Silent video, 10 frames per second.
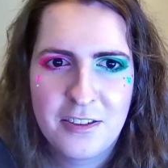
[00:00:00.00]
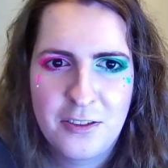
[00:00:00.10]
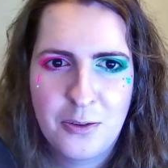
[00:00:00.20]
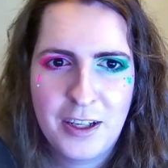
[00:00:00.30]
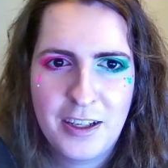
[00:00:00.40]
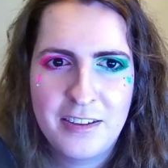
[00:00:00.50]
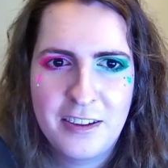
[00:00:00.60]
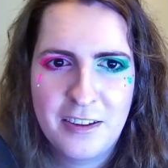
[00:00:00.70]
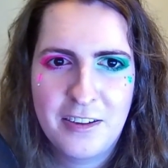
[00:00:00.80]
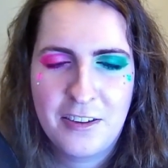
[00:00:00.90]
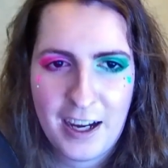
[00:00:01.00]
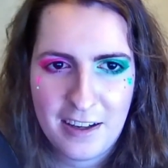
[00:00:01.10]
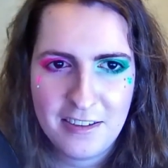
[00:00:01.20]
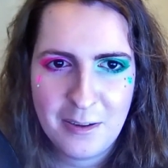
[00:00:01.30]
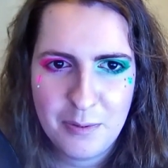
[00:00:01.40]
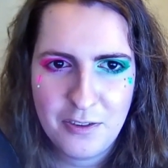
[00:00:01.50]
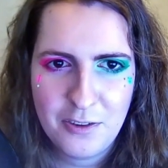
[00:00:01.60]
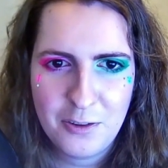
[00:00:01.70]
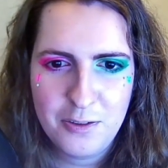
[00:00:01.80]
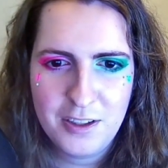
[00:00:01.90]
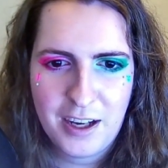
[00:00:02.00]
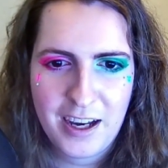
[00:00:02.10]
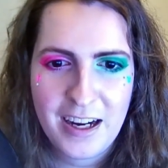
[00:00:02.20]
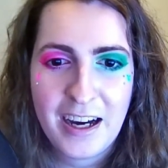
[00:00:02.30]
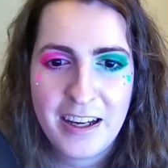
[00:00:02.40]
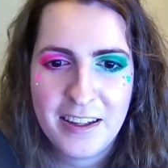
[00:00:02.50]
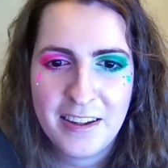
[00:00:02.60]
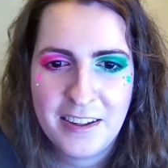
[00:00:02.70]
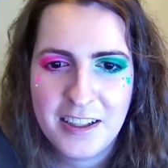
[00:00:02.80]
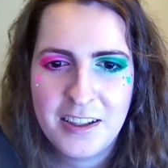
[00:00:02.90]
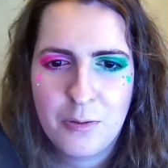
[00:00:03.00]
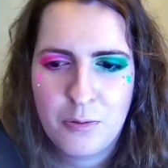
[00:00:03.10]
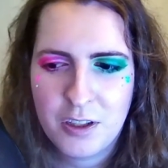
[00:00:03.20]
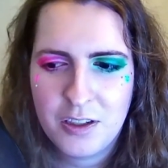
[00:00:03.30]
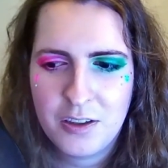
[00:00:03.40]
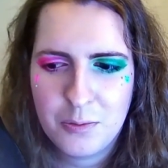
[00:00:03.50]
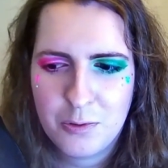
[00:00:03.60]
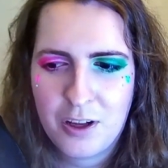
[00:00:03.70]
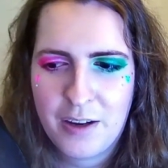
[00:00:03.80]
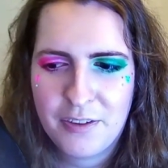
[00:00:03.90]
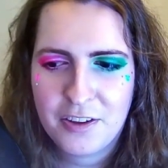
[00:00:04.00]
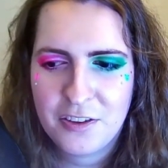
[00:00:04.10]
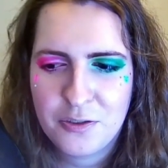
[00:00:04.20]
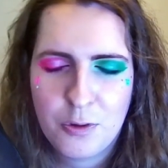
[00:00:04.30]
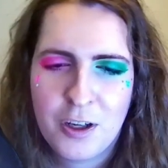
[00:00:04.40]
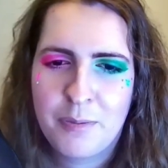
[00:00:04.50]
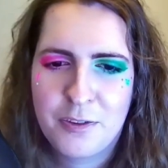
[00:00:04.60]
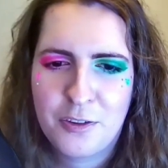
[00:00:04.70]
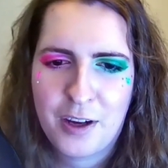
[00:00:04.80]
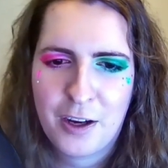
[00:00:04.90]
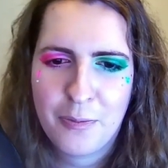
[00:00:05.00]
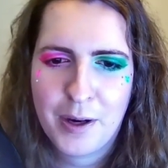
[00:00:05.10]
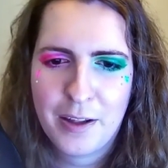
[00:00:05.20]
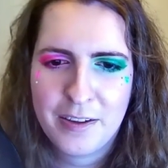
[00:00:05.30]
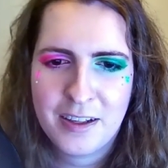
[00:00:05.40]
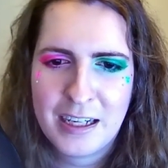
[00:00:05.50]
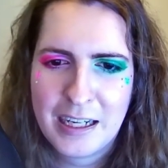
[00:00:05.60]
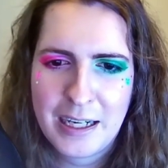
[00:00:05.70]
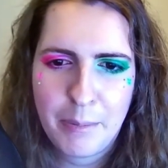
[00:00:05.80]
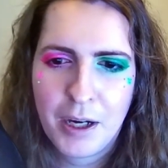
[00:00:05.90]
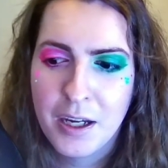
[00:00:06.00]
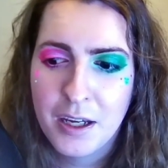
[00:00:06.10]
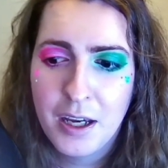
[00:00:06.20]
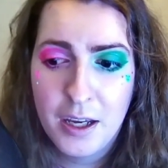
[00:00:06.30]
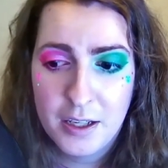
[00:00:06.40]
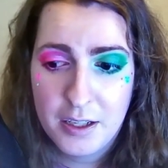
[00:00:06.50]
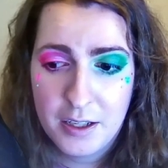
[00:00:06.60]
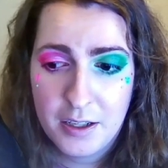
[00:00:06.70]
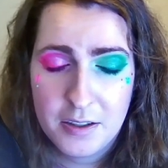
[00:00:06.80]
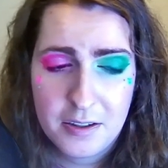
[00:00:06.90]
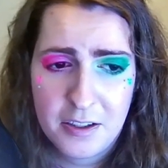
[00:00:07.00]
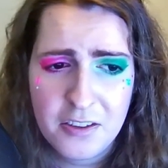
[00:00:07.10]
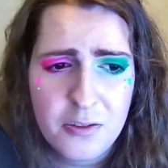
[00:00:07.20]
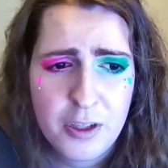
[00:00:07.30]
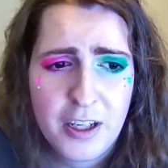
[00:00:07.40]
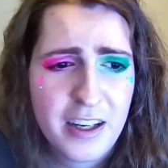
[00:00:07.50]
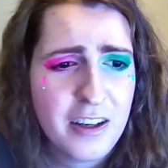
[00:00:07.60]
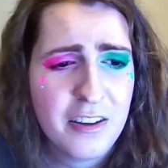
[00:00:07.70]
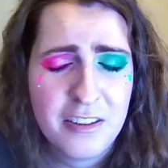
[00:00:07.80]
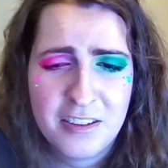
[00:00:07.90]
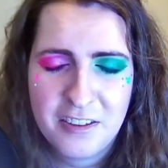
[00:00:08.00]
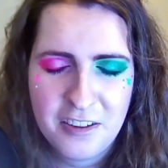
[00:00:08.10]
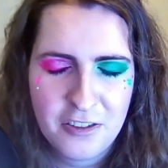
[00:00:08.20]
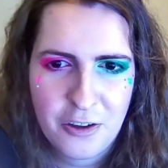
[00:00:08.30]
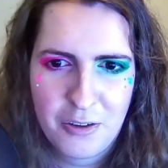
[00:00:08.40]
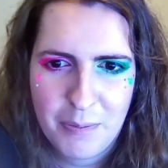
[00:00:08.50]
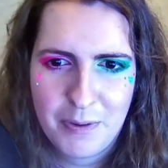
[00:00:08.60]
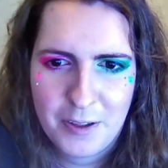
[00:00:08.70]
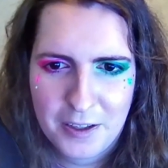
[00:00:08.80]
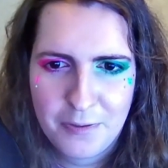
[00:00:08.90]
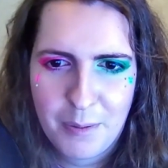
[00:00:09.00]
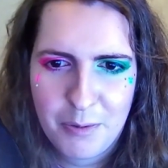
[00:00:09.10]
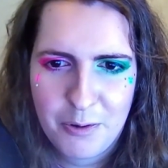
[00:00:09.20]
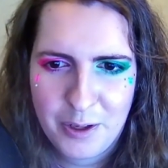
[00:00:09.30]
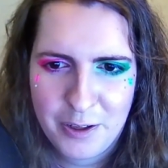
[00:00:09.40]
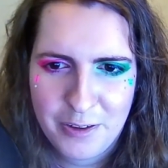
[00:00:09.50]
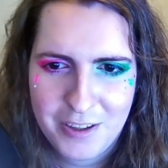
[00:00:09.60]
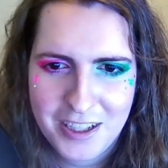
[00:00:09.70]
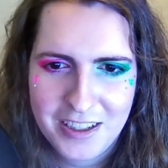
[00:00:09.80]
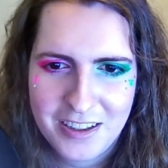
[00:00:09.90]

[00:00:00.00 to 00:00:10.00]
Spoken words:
So, like I said in the last episode, and I think we will have at least one episode out by the time this one airs, because these are going up in like February, right?